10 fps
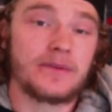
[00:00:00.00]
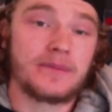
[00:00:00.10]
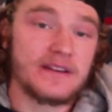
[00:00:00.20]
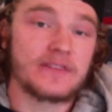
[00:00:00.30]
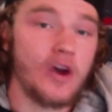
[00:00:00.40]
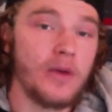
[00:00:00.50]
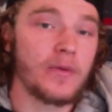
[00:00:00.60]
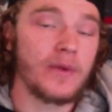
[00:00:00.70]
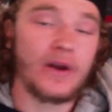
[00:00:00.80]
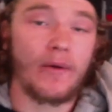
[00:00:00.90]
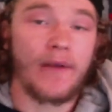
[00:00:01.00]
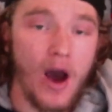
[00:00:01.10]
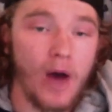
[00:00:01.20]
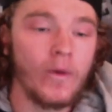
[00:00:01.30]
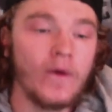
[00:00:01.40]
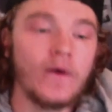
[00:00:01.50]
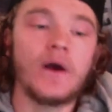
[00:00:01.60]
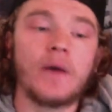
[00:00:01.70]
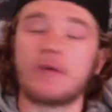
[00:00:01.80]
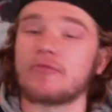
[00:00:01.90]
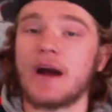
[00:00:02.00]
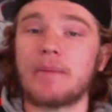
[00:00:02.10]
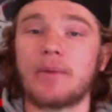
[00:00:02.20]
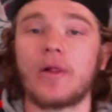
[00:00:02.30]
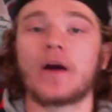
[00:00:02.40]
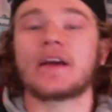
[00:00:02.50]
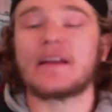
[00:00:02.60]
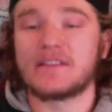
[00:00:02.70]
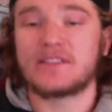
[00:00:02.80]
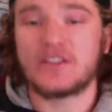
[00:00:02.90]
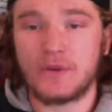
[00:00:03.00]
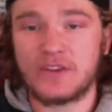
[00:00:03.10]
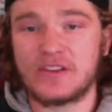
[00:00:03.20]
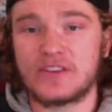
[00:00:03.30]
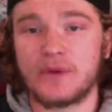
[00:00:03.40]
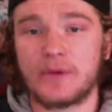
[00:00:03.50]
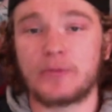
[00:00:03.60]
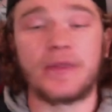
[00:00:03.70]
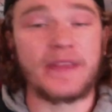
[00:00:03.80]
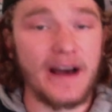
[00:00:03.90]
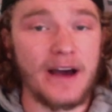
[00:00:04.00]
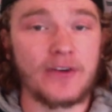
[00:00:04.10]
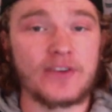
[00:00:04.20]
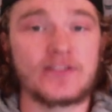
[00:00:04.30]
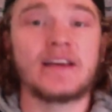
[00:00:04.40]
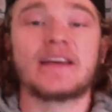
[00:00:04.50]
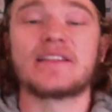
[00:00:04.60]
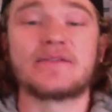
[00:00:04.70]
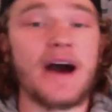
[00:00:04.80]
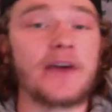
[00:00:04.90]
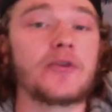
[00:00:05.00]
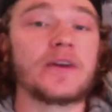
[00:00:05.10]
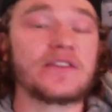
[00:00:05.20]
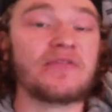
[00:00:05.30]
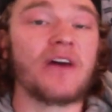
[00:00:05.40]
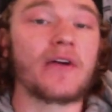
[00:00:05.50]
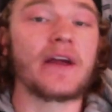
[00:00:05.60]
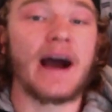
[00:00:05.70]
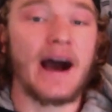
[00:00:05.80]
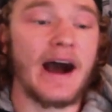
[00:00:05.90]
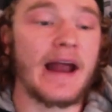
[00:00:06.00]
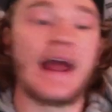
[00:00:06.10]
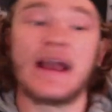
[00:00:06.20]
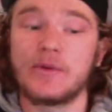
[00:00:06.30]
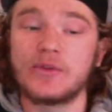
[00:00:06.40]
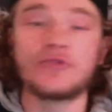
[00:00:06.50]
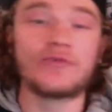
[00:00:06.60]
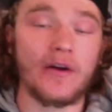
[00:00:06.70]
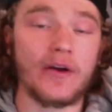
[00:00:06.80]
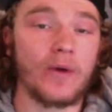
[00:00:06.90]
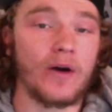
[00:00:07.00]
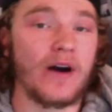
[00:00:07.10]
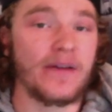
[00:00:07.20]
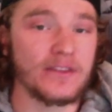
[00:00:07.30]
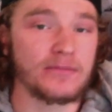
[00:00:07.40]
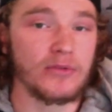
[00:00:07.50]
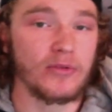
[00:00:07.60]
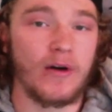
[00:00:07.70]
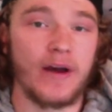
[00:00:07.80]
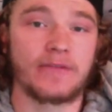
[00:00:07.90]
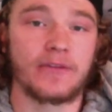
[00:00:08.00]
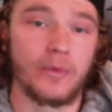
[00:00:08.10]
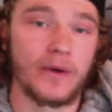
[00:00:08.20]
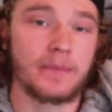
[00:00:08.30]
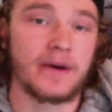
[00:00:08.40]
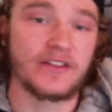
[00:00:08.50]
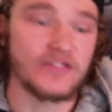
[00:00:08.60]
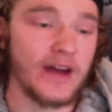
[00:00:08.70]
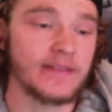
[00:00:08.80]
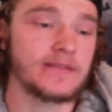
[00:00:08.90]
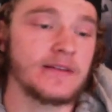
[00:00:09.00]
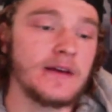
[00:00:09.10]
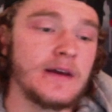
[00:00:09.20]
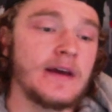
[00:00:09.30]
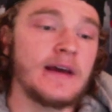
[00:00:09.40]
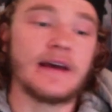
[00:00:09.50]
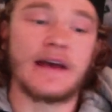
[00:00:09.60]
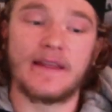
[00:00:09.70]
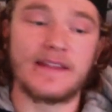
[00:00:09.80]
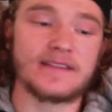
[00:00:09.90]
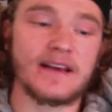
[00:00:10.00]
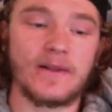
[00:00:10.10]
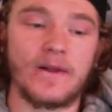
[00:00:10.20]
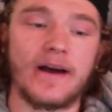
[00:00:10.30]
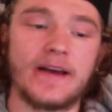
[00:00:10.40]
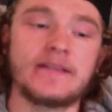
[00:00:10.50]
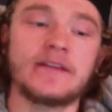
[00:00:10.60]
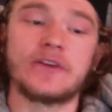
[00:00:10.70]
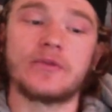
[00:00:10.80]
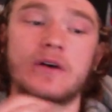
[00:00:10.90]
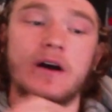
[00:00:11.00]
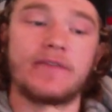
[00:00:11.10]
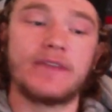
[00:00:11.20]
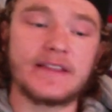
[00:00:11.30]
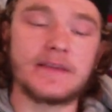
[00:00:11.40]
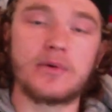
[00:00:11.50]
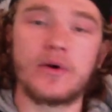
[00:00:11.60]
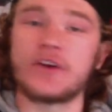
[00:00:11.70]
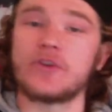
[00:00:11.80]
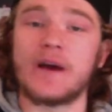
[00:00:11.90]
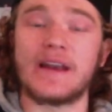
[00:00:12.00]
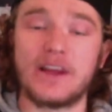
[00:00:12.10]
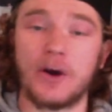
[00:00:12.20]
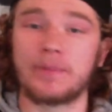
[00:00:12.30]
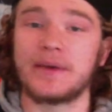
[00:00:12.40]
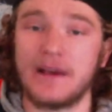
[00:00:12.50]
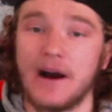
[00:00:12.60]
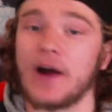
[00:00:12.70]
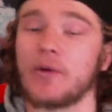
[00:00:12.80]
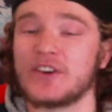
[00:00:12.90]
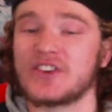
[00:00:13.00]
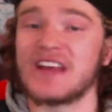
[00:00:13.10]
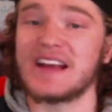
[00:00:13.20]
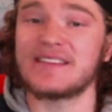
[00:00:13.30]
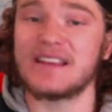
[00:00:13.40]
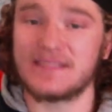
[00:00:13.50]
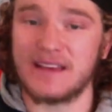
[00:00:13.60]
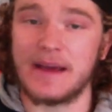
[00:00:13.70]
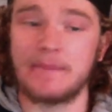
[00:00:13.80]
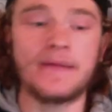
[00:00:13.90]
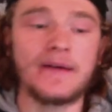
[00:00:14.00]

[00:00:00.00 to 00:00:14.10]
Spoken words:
determined. We don't know. But Ryan Pulock, in the situation he's with the Islanders, his value is very high, and he would do very well on this blue line for the Winnipeg Jets. And then the second line, you have Nathan Beaulieu and Neil Pionk, which stays the same.